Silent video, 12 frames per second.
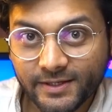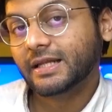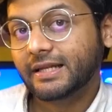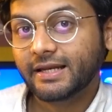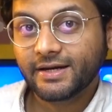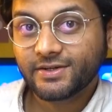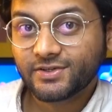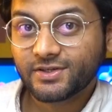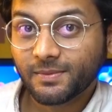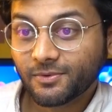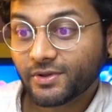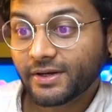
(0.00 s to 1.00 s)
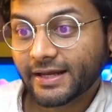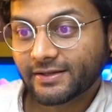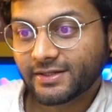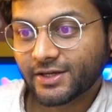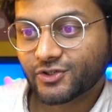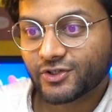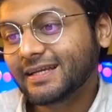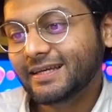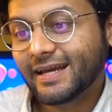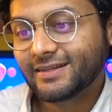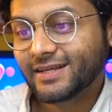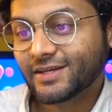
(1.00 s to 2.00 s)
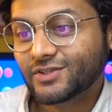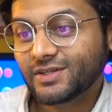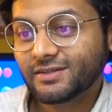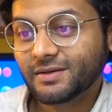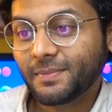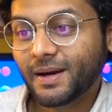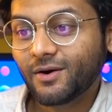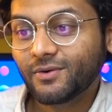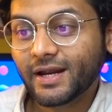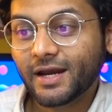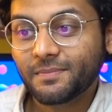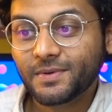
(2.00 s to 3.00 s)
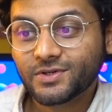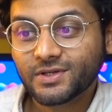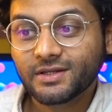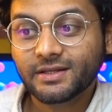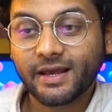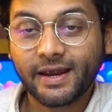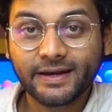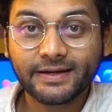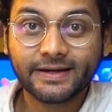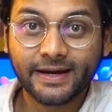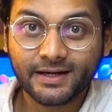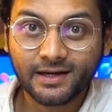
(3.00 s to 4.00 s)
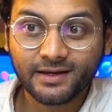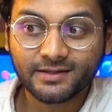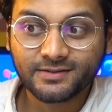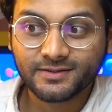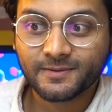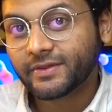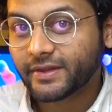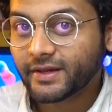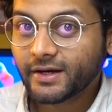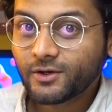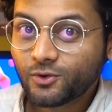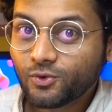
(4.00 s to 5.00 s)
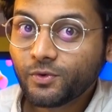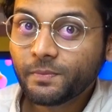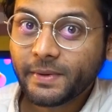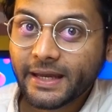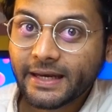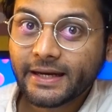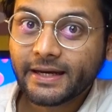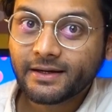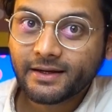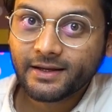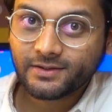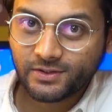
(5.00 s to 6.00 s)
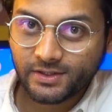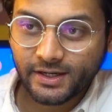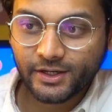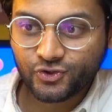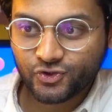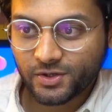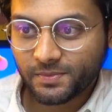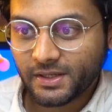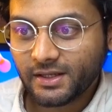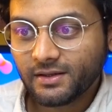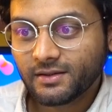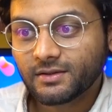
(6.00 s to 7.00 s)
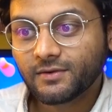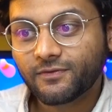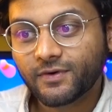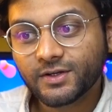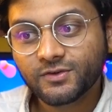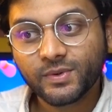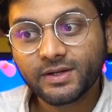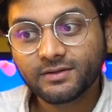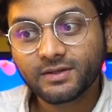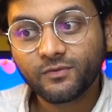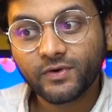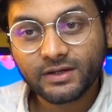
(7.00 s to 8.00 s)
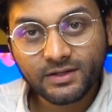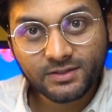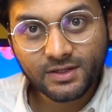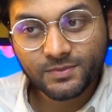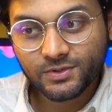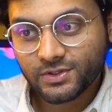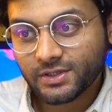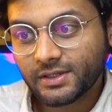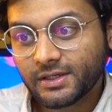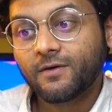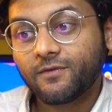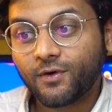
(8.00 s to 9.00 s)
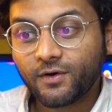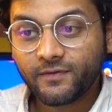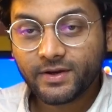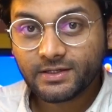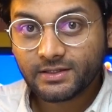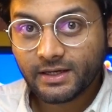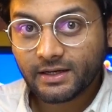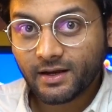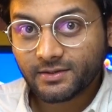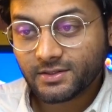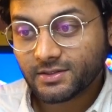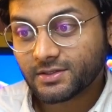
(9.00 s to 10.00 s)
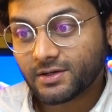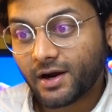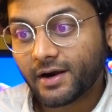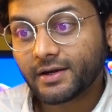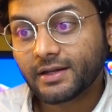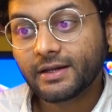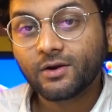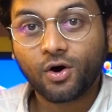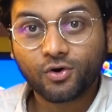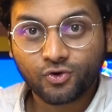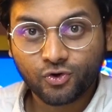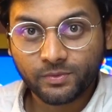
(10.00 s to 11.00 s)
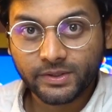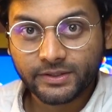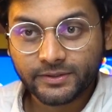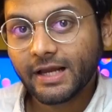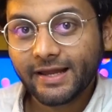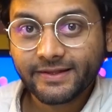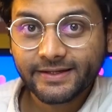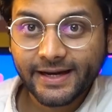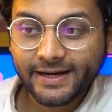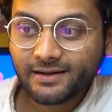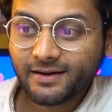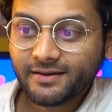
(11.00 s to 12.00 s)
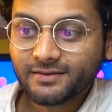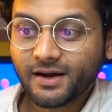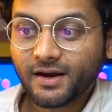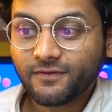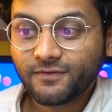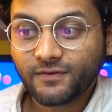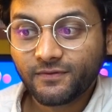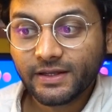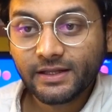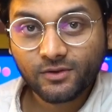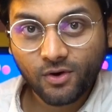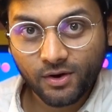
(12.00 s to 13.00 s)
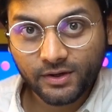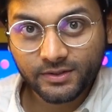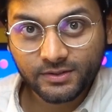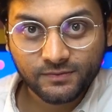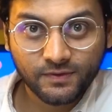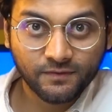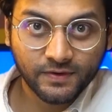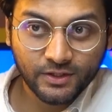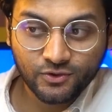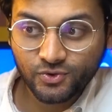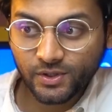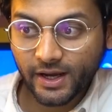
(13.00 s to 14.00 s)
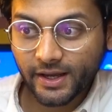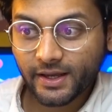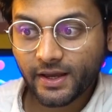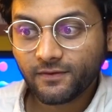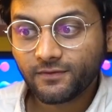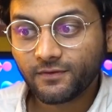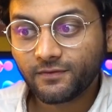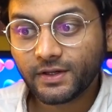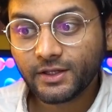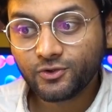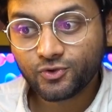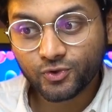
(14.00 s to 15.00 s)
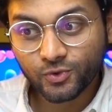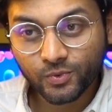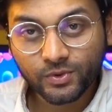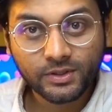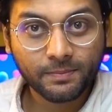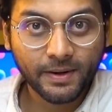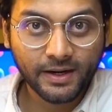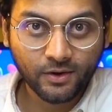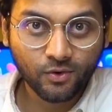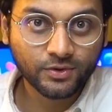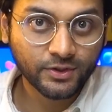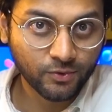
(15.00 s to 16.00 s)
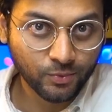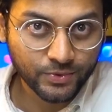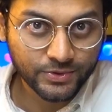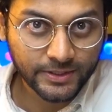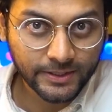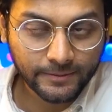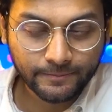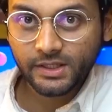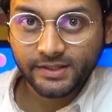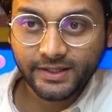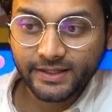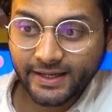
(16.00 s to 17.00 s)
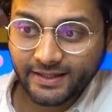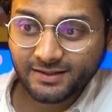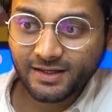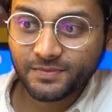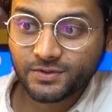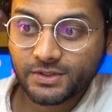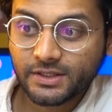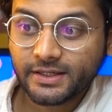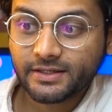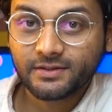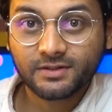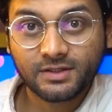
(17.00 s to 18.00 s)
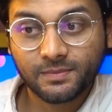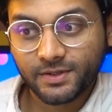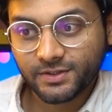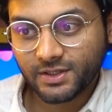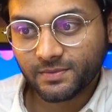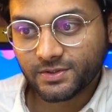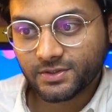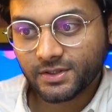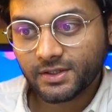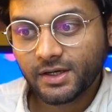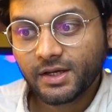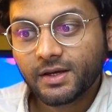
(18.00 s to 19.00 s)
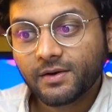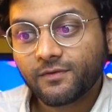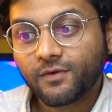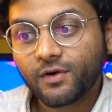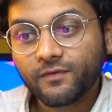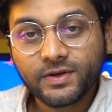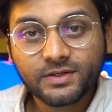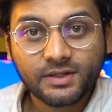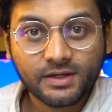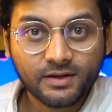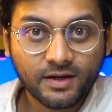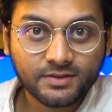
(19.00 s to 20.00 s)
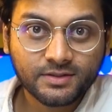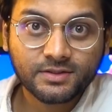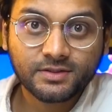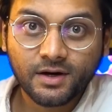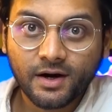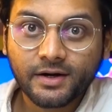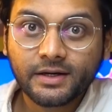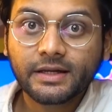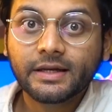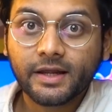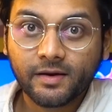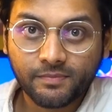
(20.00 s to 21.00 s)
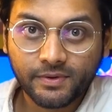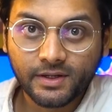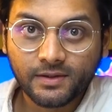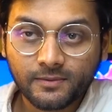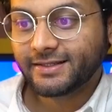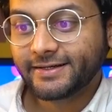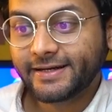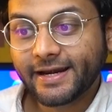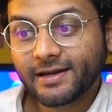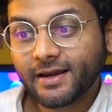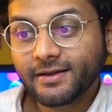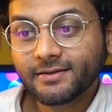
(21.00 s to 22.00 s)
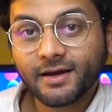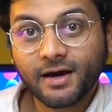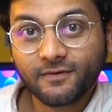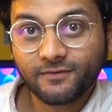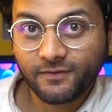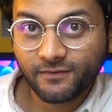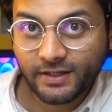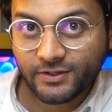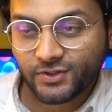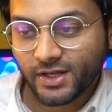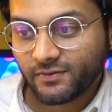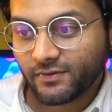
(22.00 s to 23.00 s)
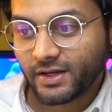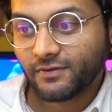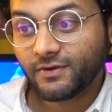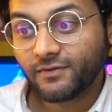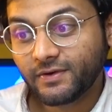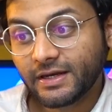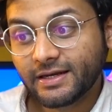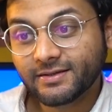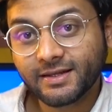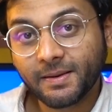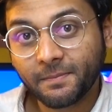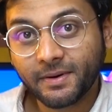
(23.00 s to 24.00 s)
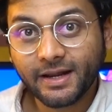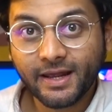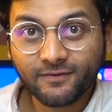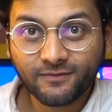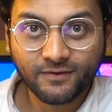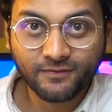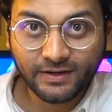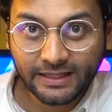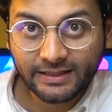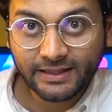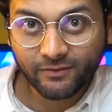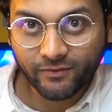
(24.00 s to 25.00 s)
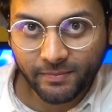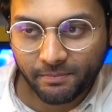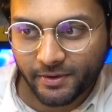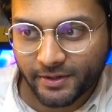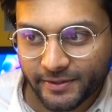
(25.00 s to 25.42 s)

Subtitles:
Let's jump to the next section. Next section is about admissions and deadlines. There are two main intakes here in Germany. The first one is the winter semester, for which the classes start in October. And the deadlines are 15th August, 15th July and 15th June depending on the university. And the next semester is the summer semester, for which the classes start in April. The deadlines are 15 January, 15 December and 15 November.